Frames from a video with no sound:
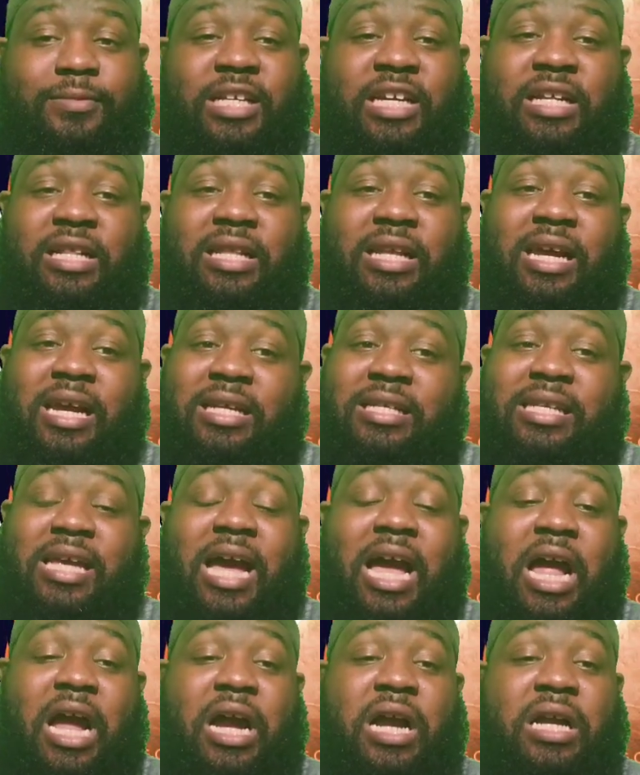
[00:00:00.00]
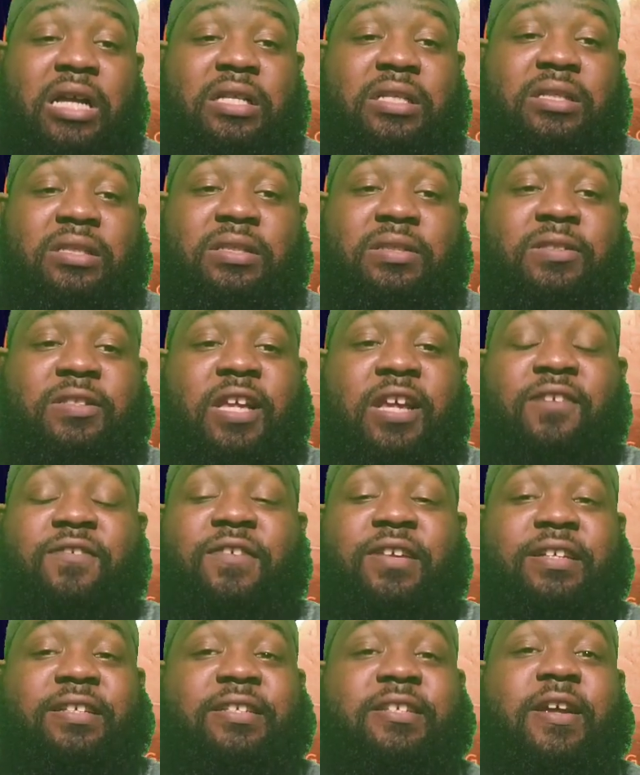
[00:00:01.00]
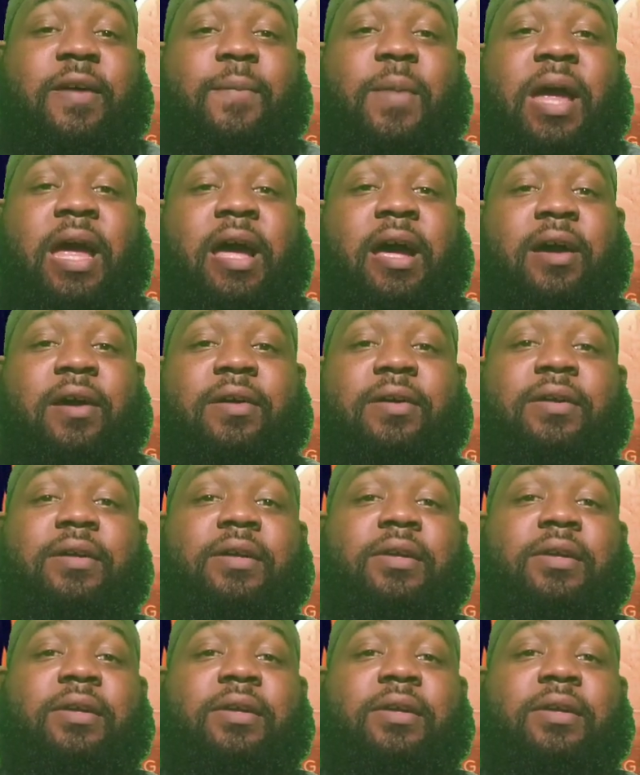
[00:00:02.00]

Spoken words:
Unless our defense somehow